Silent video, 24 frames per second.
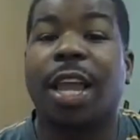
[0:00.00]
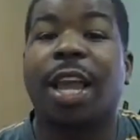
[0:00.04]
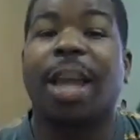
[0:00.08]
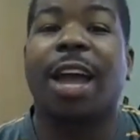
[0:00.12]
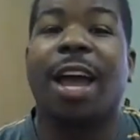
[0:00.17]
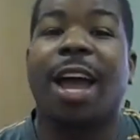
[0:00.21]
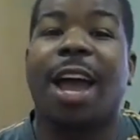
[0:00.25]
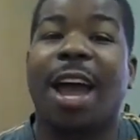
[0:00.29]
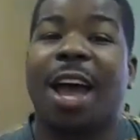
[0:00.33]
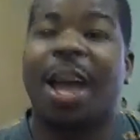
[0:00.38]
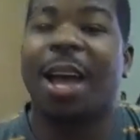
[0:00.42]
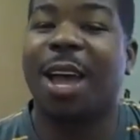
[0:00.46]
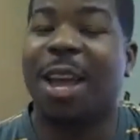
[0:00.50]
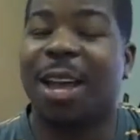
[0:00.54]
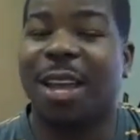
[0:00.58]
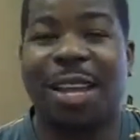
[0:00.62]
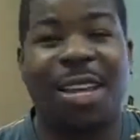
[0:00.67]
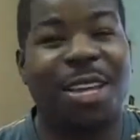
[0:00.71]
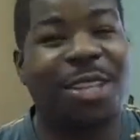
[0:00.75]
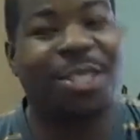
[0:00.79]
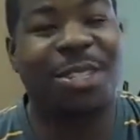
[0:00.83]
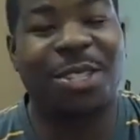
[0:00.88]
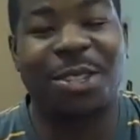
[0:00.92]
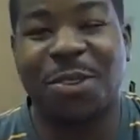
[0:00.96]
And
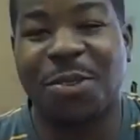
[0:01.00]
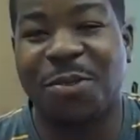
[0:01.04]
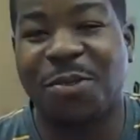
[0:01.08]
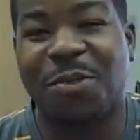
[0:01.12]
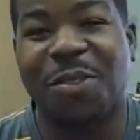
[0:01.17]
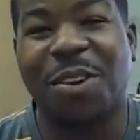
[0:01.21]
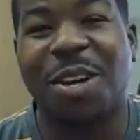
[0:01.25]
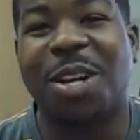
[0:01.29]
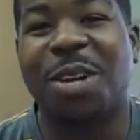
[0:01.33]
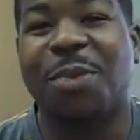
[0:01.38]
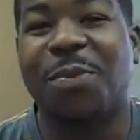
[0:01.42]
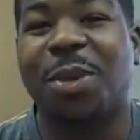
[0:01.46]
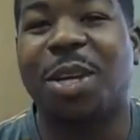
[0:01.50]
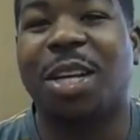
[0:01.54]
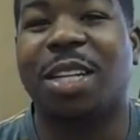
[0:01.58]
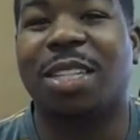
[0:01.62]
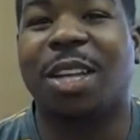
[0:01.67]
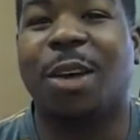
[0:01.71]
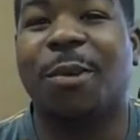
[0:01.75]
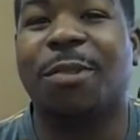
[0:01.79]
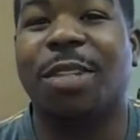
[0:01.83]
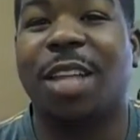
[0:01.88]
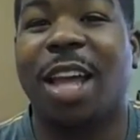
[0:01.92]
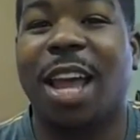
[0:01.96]
it's so funny
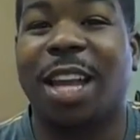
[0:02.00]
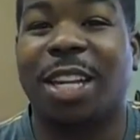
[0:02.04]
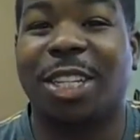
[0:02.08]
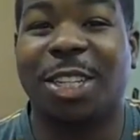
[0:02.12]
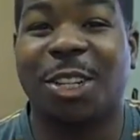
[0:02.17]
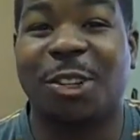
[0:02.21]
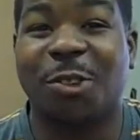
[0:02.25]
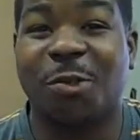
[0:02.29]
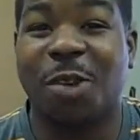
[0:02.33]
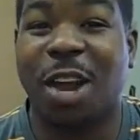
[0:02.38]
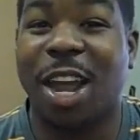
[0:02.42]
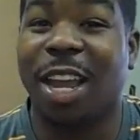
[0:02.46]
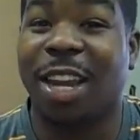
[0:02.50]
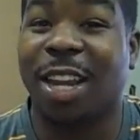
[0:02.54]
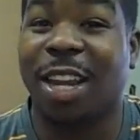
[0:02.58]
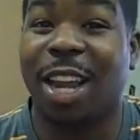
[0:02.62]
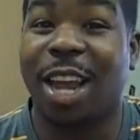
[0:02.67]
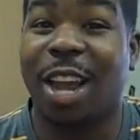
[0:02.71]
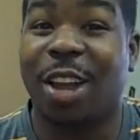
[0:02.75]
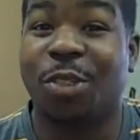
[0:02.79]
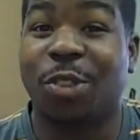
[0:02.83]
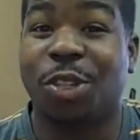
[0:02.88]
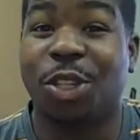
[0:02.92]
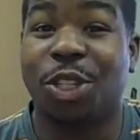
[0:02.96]
because I was actually
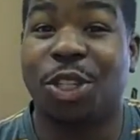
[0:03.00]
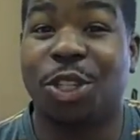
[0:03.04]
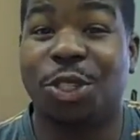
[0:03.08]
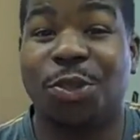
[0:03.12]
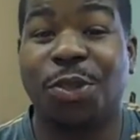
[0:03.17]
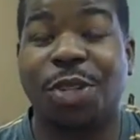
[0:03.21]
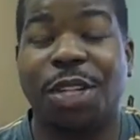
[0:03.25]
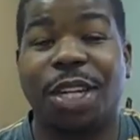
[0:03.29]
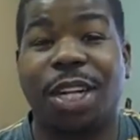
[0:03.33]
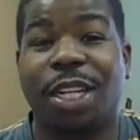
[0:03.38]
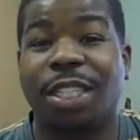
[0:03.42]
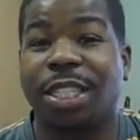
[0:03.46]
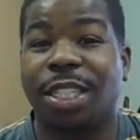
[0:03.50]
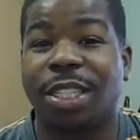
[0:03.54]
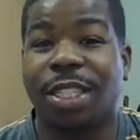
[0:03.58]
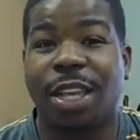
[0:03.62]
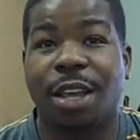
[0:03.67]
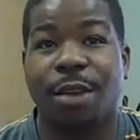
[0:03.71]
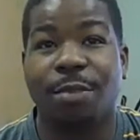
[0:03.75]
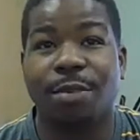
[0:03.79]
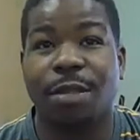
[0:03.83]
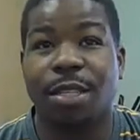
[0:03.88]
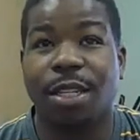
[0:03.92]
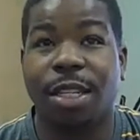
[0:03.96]
riding down the street and I
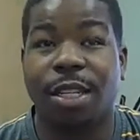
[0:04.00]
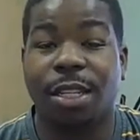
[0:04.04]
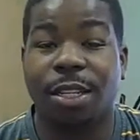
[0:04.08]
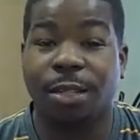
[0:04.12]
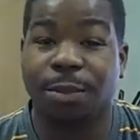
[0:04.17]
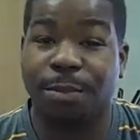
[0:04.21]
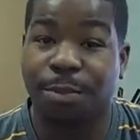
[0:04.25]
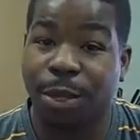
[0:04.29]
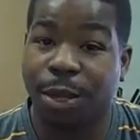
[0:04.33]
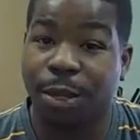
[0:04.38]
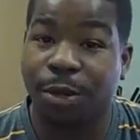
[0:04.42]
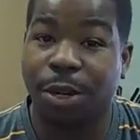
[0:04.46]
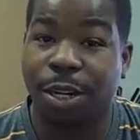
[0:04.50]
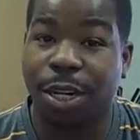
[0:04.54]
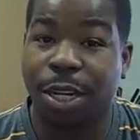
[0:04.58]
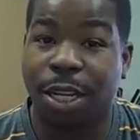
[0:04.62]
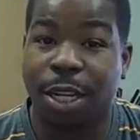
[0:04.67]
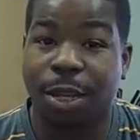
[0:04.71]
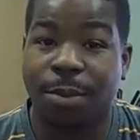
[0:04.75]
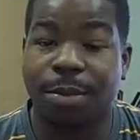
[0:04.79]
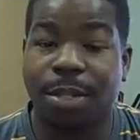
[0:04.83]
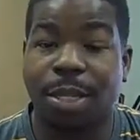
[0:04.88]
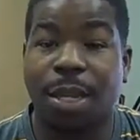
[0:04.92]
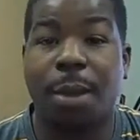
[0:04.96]
just kept seeing this building
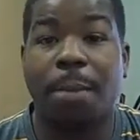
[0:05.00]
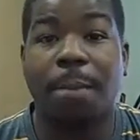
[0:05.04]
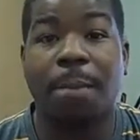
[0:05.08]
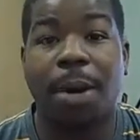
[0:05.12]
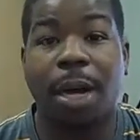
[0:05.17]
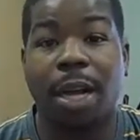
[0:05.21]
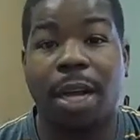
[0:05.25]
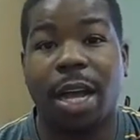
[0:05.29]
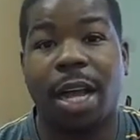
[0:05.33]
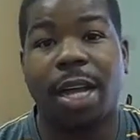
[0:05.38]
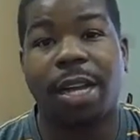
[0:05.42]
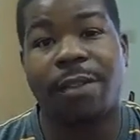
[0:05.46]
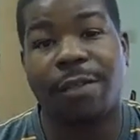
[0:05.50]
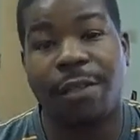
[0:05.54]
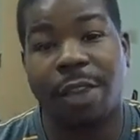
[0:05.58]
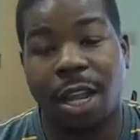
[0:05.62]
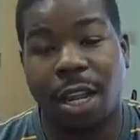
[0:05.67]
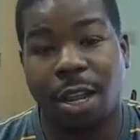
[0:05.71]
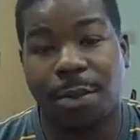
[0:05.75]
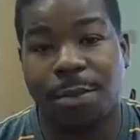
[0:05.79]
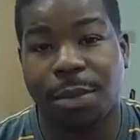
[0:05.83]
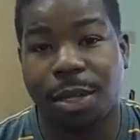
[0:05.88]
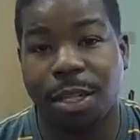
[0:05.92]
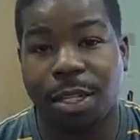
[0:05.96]
that kept saying Buckeye
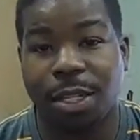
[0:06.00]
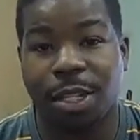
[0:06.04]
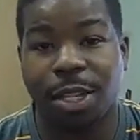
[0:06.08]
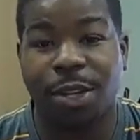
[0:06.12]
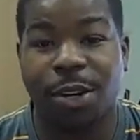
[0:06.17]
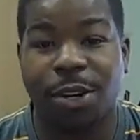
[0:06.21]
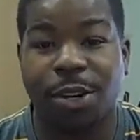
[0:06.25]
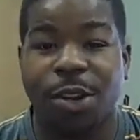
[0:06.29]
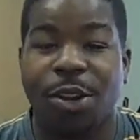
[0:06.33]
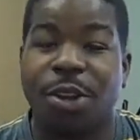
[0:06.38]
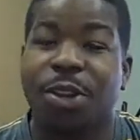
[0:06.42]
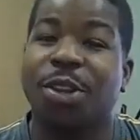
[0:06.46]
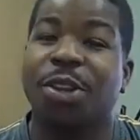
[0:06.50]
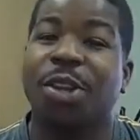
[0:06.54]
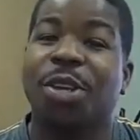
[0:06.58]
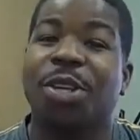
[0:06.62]
Development Center.